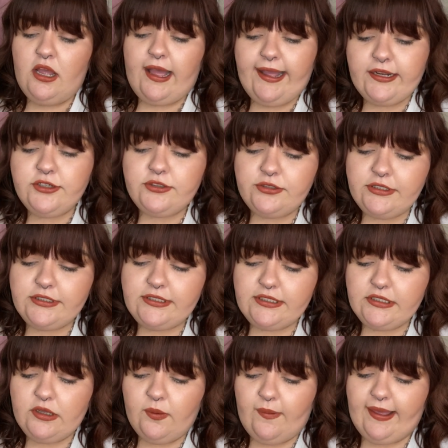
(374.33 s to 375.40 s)
actually
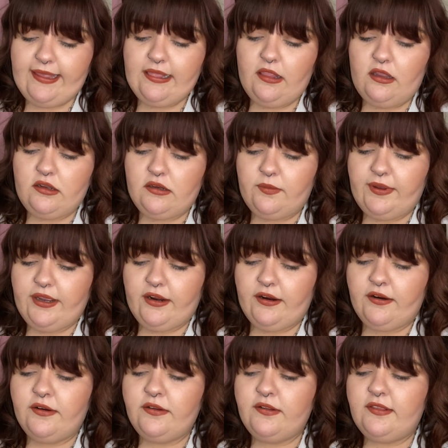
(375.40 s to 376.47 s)
quite long
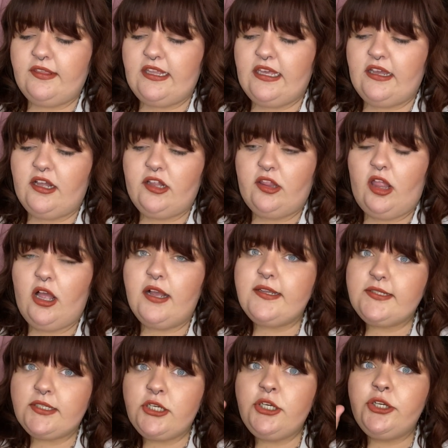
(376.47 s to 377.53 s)
wear. The
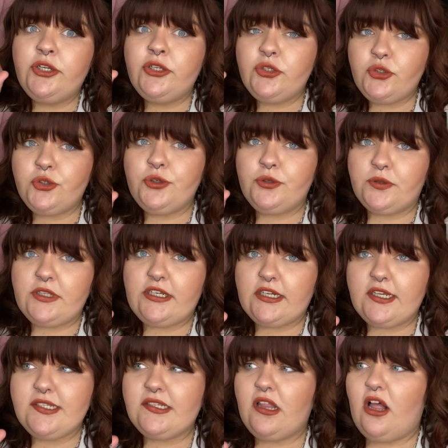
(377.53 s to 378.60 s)
gloss truly
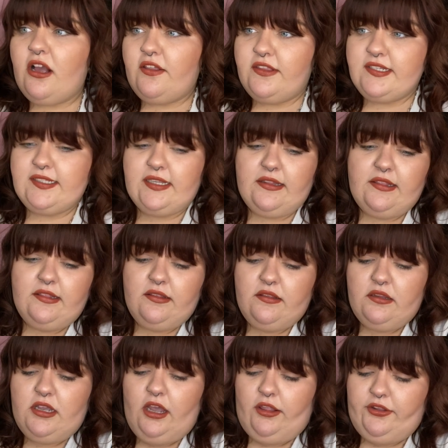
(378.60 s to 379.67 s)
does lock this
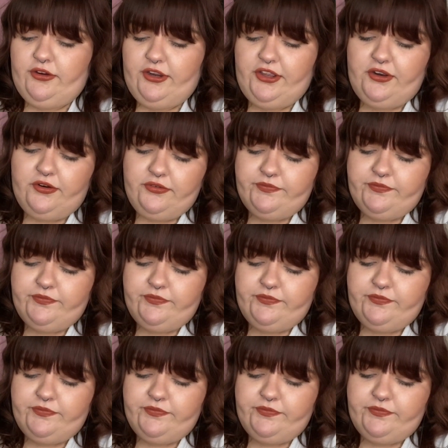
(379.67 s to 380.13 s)
color in.